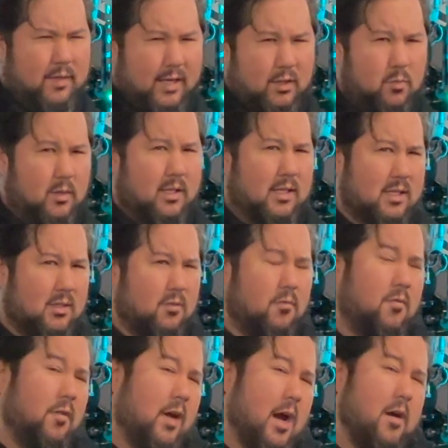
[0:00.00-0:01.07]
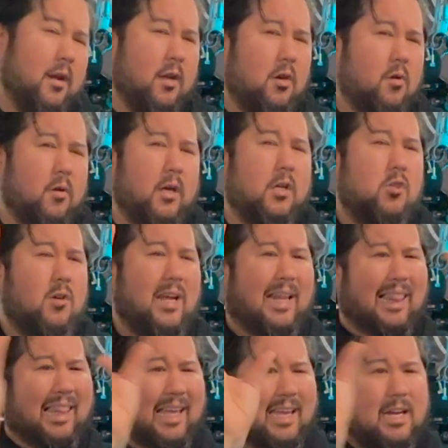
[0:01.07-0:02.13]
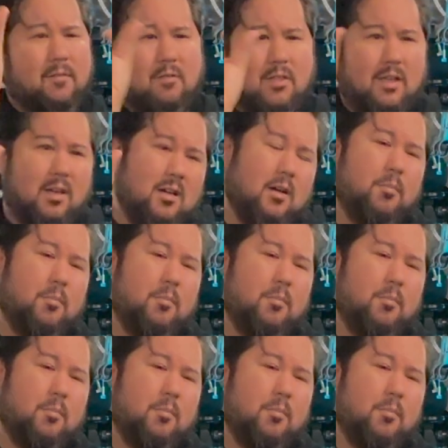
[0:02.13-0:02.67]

that's when it gets very annoying trying to line everything